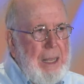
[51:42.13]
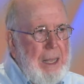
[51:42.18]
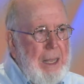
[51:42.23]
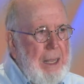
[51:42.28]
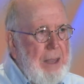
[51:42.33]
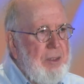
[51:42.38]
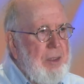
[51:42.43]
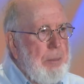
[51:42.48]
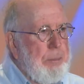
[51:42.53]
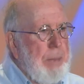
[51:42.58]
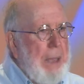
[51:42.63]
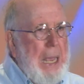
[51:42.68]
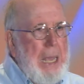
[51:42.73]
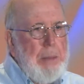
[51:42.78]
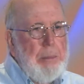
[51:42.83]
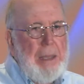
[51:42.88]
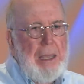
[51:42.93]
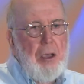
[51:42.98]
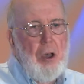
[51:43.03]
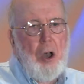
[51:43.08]
is a
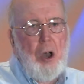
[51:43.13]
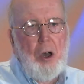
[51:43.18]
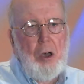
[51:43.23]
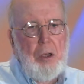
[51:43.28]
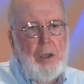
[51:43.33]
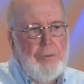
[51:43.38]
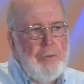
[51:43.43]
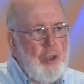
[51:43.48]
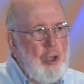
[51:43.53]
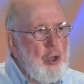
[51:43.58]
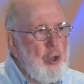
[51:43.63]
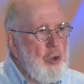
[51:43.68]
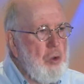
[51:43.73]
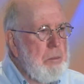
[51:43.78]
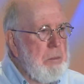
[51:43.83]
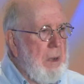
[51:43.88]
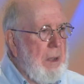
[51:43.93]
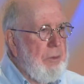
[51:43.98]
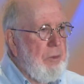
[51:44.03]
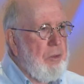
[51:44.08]
baby all of two
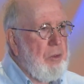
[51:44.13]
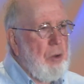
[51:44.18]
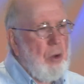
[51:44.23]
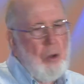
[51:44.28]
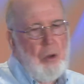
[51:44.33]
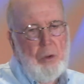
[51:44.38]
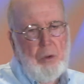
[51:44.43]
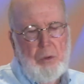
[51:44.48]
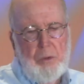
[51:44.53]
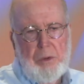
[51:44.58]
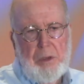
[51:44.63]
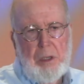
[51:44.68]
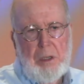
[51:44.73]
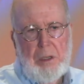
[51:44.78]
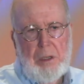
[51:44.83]
months old.